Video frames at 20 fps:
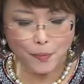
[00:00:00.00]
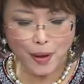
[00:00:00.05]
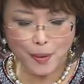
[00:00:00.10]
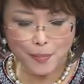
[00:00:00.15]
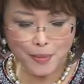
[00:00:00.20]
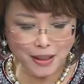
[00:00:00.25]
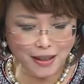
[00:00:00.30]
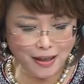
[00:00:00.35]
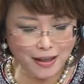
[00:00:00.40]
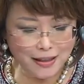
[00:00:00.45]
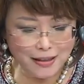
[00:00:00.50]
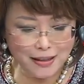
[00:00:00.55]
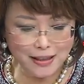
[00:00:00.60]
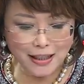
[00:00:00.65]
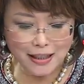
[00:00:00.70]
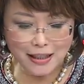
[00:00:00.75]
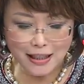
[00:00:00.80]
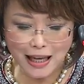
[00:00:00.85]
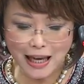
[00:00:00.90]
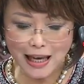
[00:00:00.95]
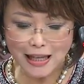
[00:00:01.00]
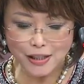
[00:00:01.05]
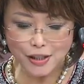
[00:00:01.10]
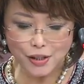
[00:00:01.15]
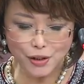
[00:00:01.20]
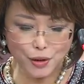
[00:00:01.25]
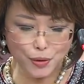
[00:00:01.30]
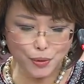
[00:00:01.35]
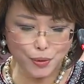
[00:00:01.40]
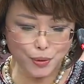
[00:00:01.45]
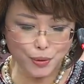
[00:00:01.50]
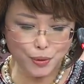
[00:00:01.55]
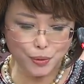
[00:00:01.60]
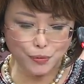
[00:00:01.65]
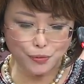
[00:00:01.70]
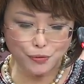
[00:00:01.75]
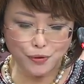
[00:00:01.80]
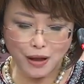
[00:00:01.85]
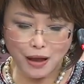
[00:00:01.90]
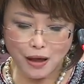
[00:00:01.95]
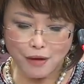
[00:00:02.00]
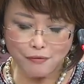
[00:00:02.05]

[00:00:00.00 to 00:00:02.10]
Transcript: Women are earning less due to